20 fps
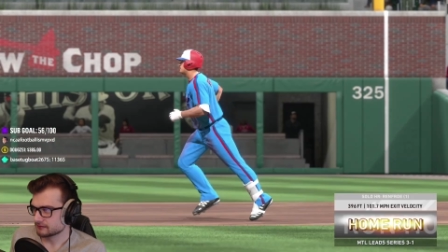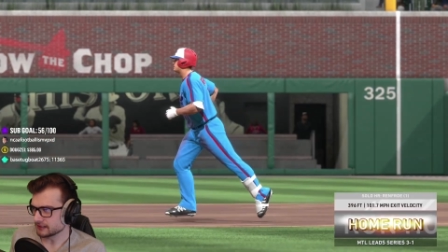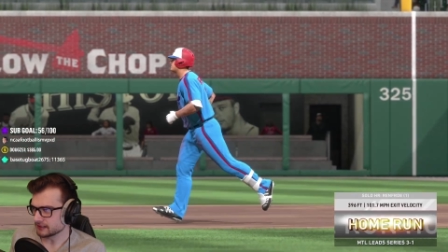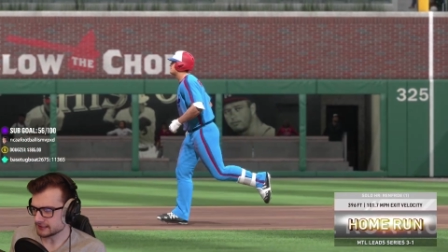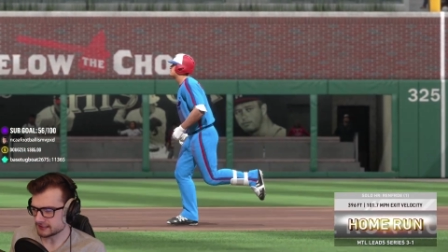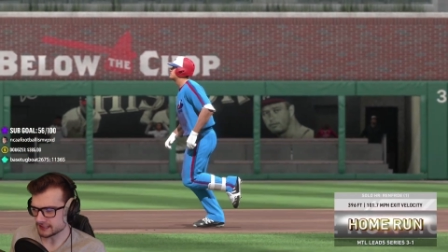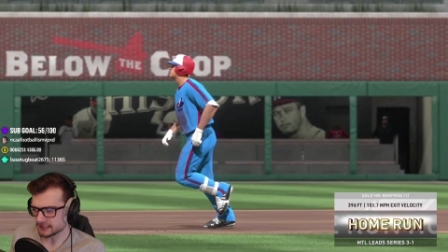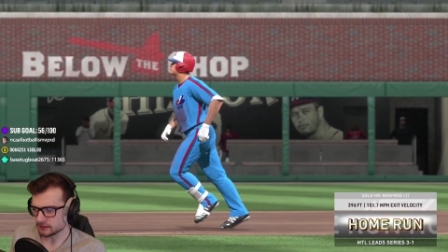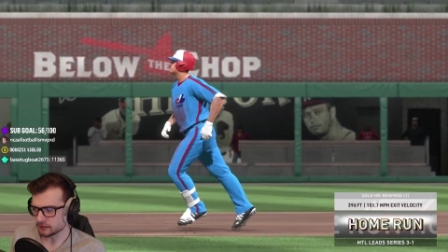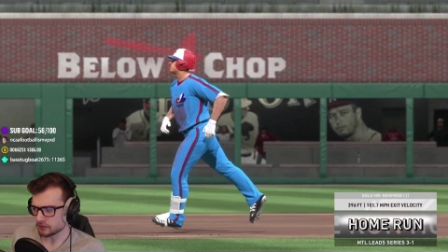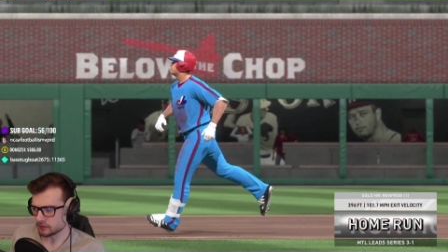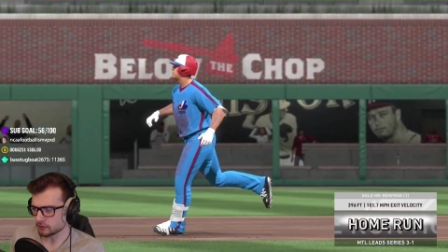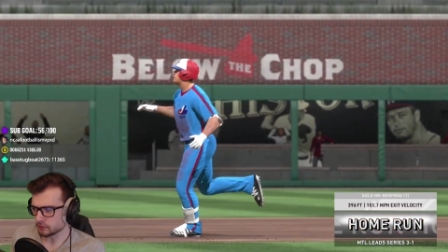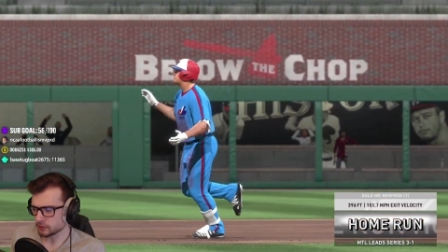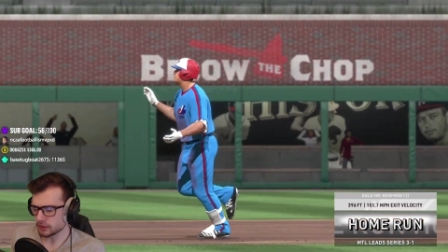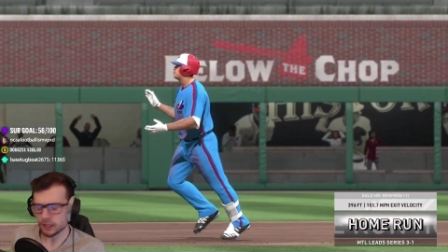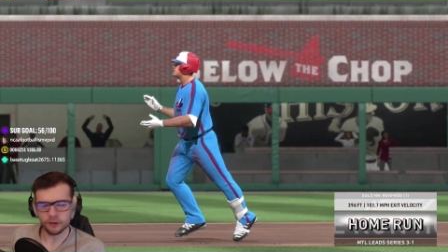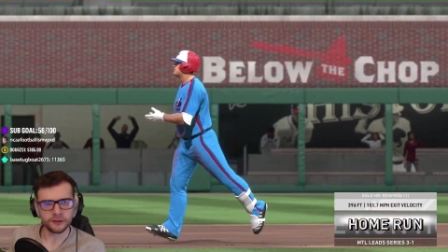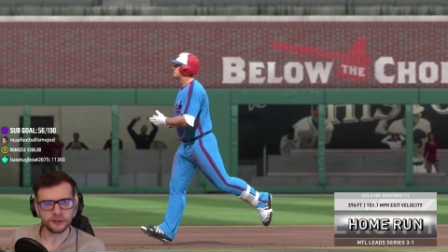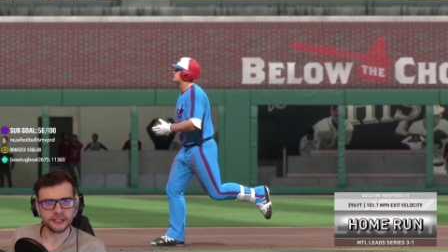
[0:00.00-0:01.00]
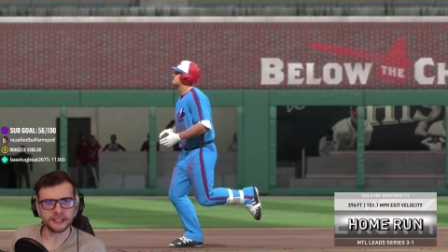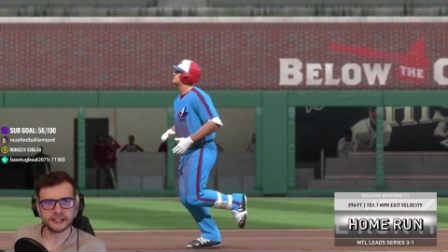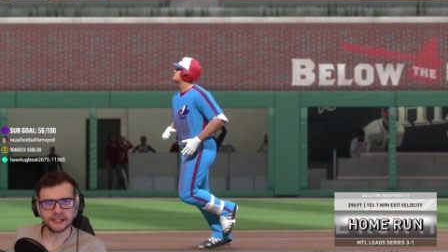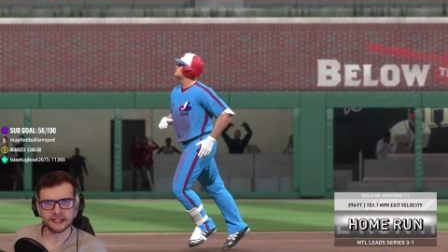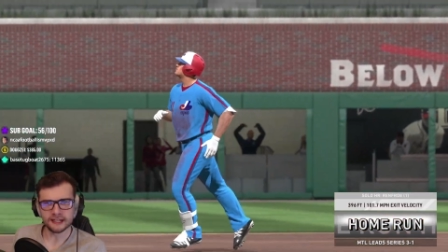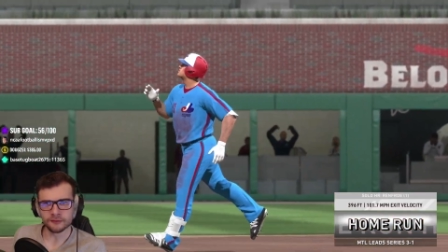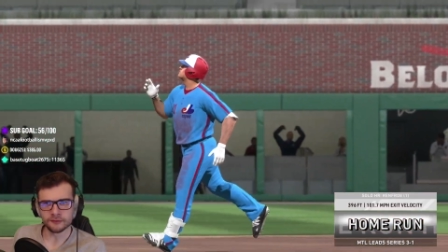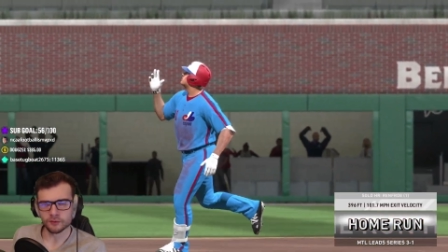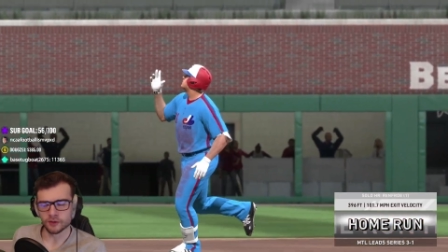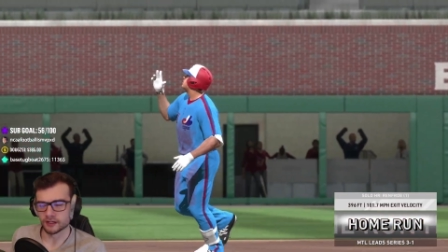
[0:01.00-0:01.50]
Right? Did or no, he
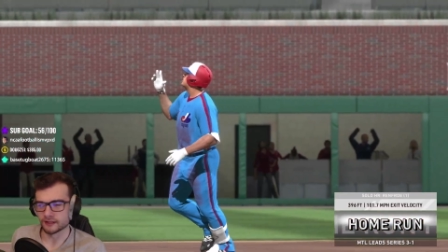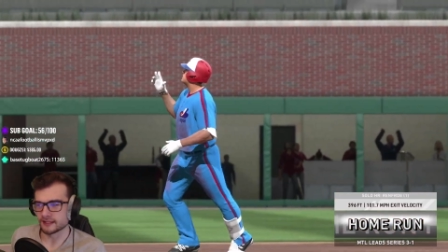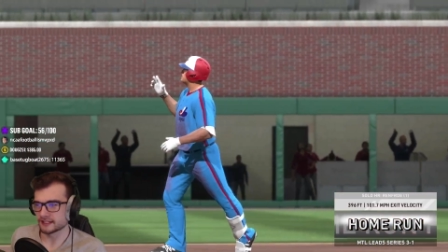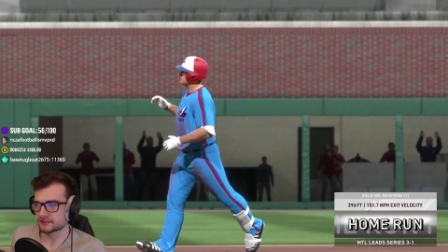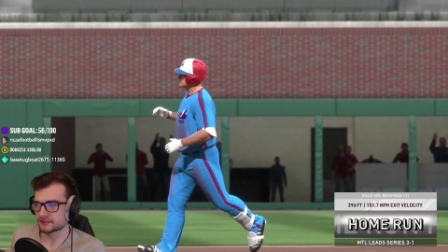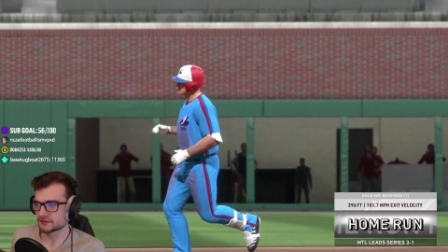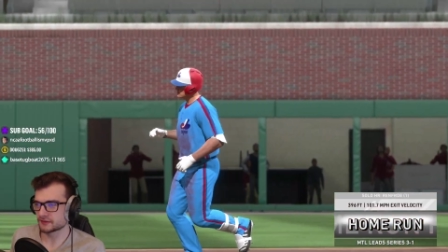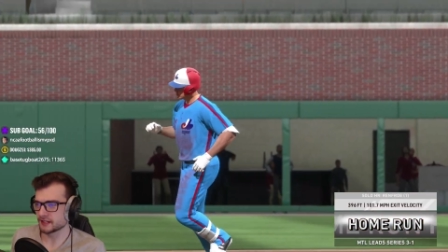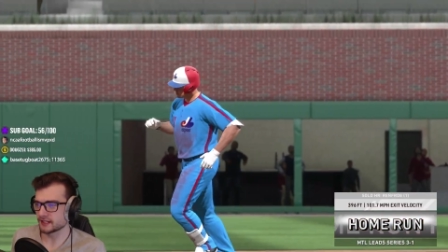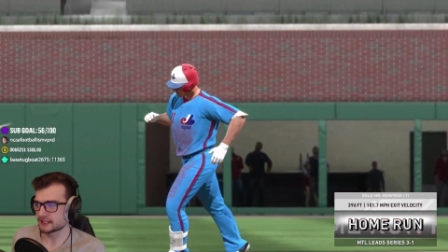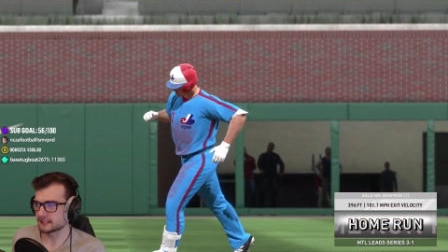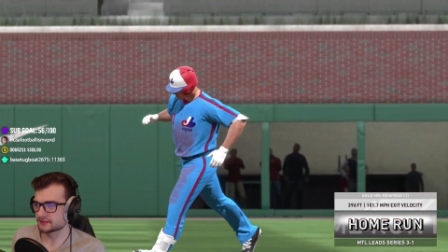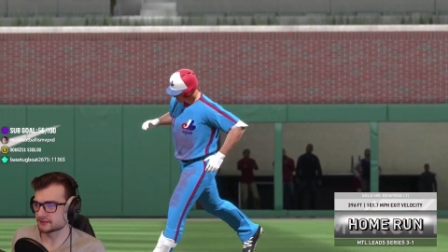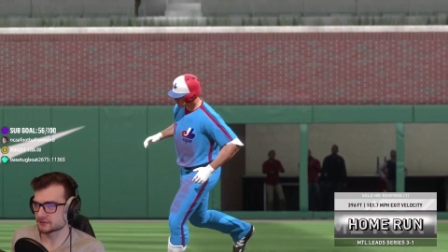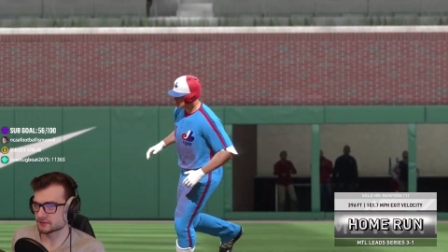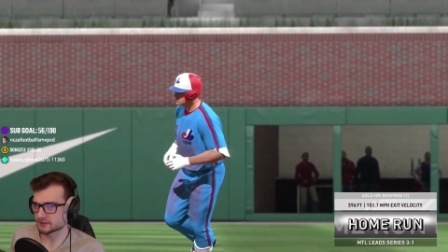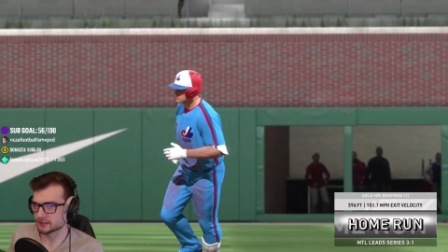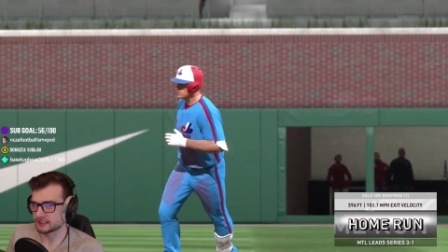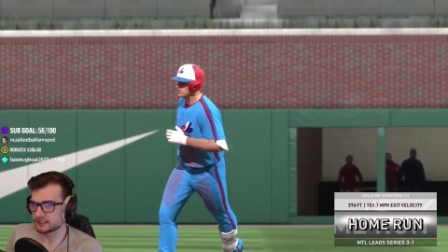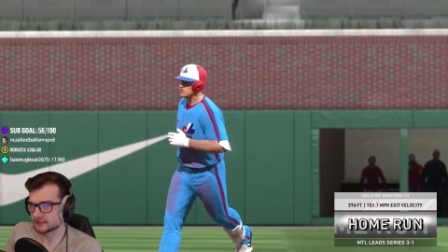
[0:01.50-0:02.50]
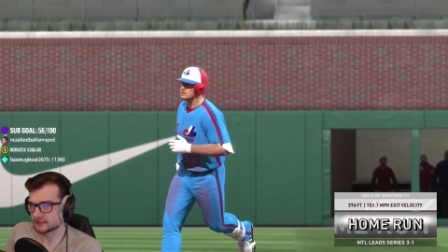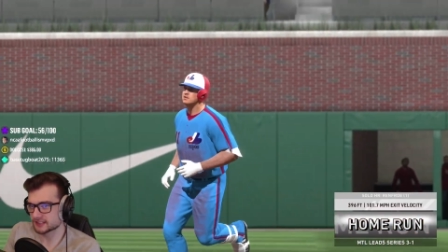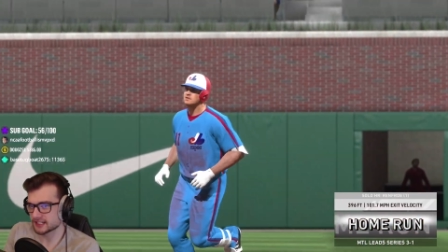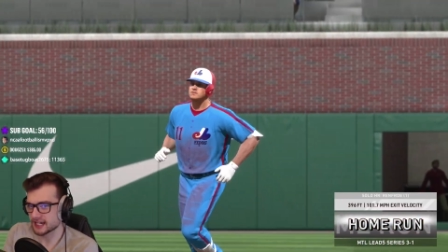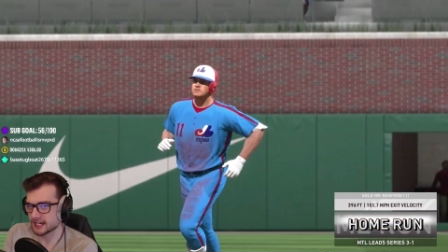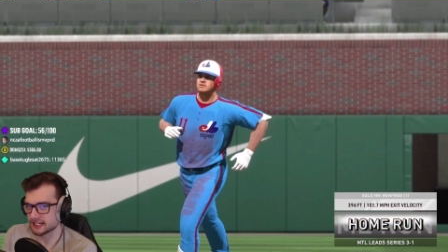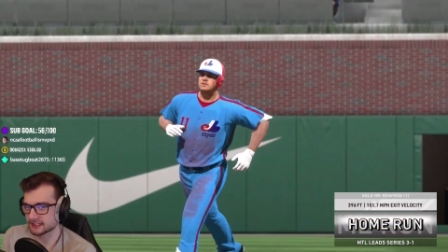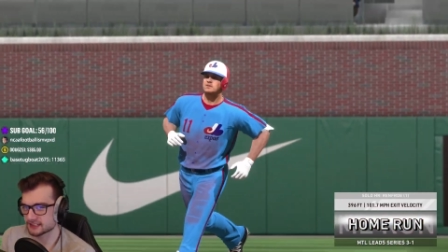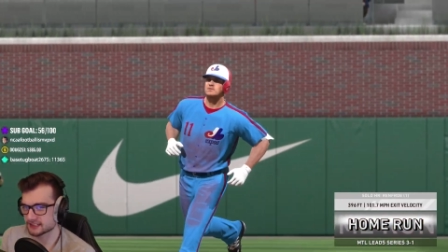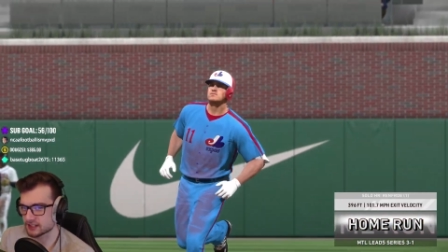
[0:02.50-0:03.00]
didn't hit one. That's right. His his
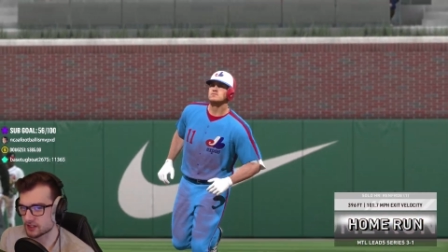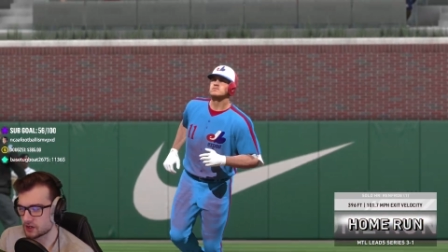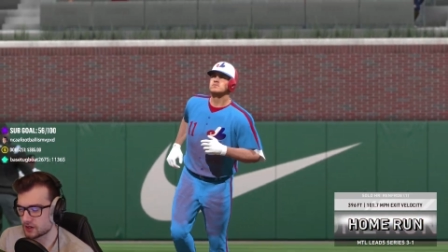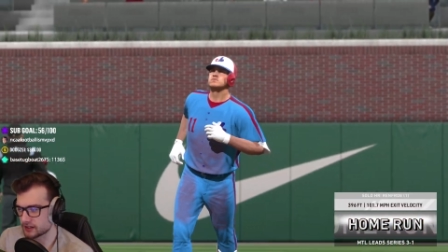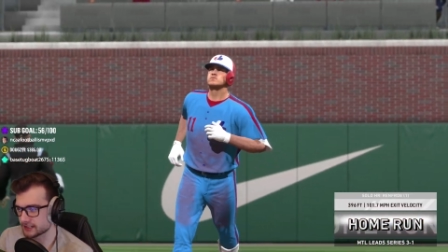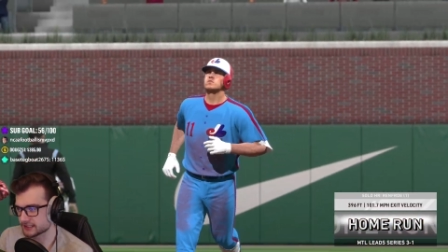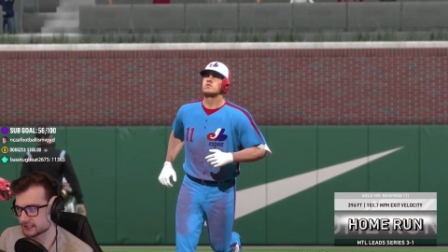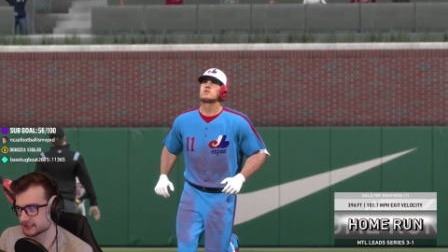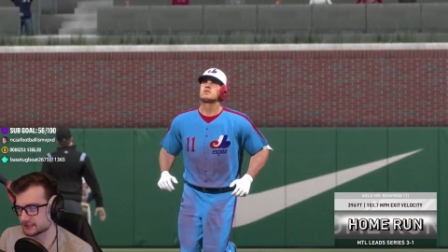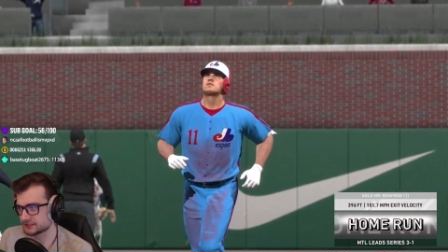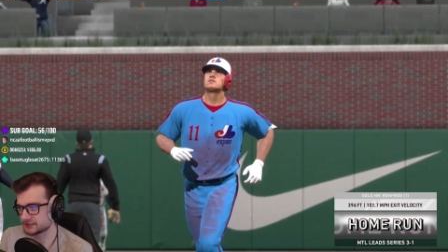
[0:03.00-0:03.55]
got caught at the